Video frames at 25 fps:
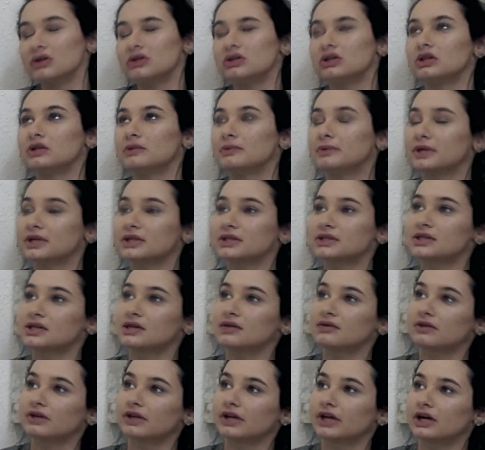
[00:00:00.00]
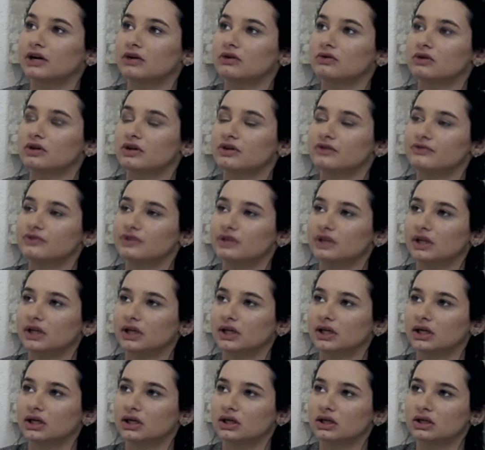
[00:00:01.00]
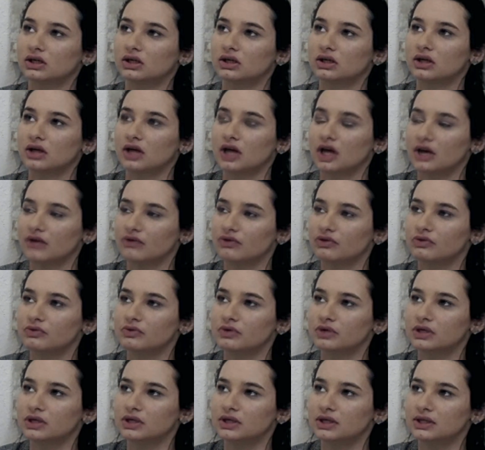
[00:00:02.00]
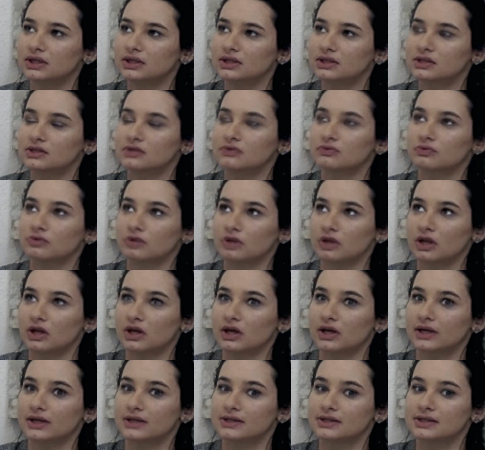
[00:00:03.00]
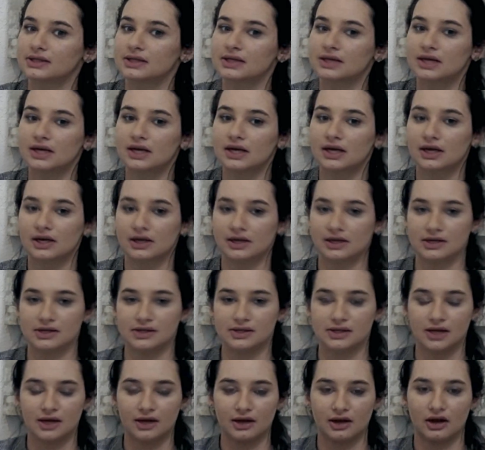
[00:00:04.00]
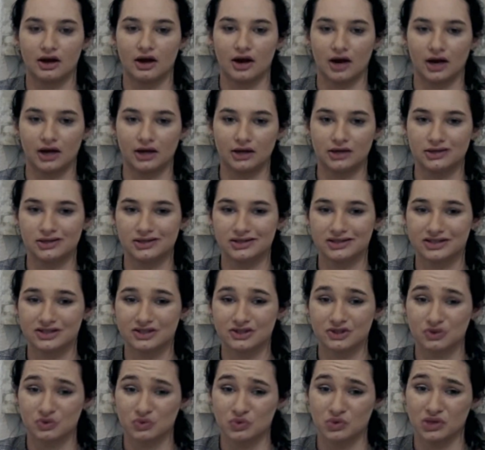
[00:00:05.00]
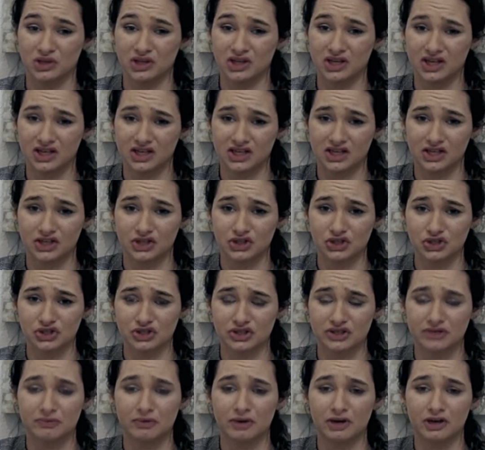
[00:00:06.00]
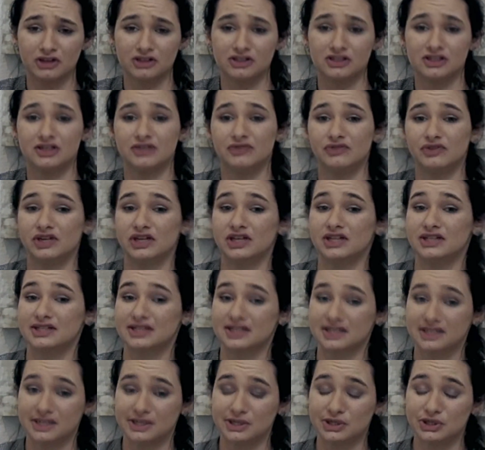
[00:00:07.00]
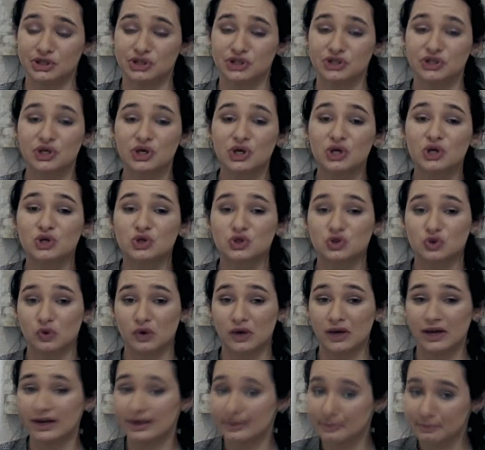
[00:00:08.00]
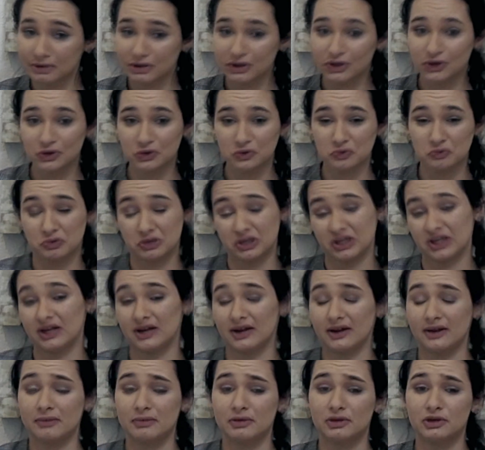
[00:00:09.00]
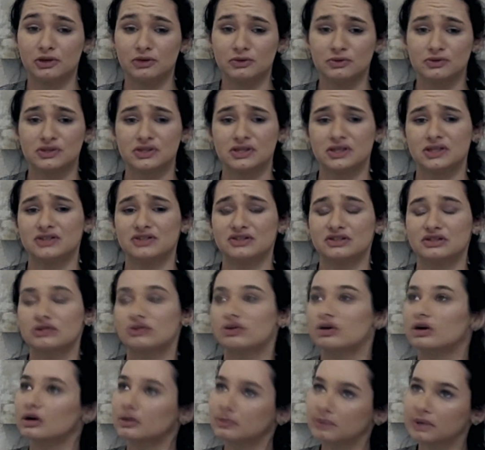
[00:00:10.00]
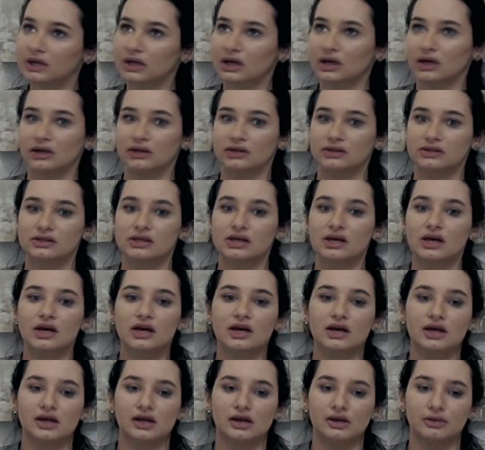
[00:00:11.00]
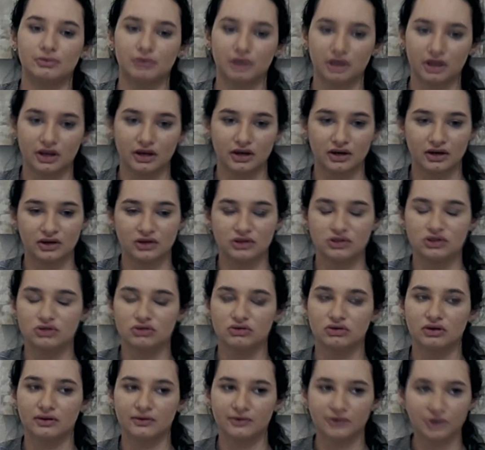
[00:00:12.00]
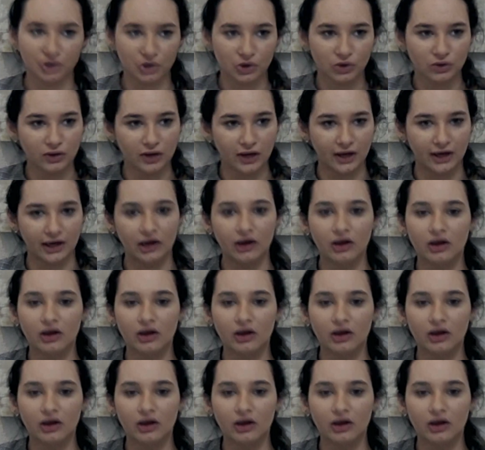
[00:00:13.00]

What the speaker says: The biggest thing right now, I feel like everyone needs to realize is that kindness is really contagious and positivity is contagious. So anybody you meet, anybody you see, just try to be nice and empathetic, because you never know like